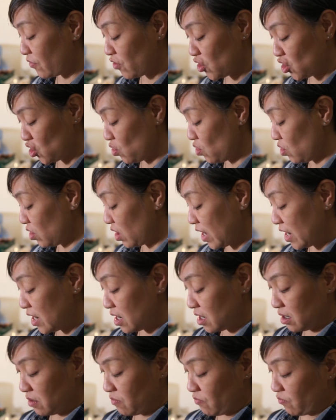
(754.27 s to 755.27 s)
If you don't
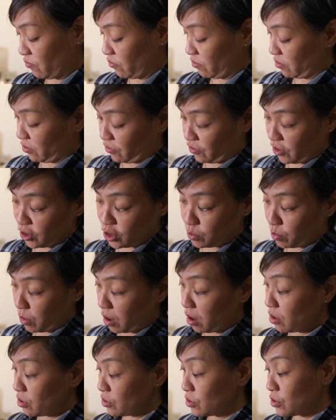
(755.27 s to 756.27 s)
like fish
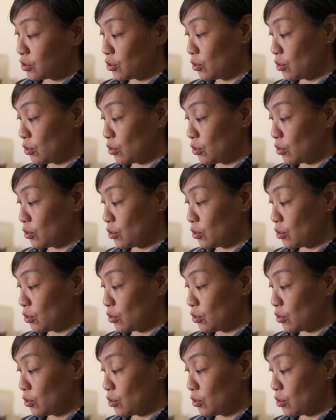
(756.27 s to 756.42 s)
balls,